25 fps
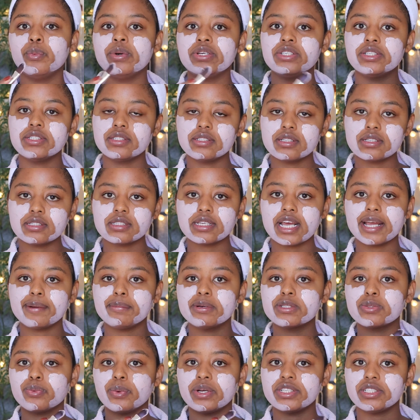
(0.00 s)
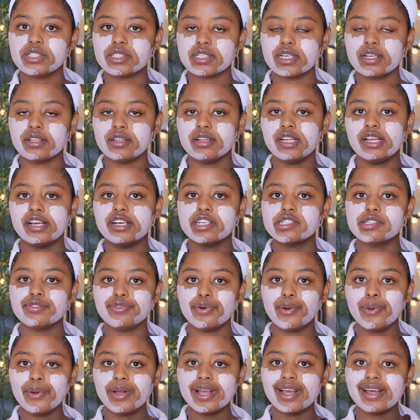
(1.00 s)
which is the same as what's in the
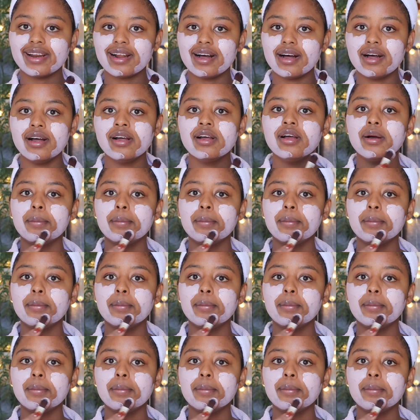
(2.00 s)
exfoliator,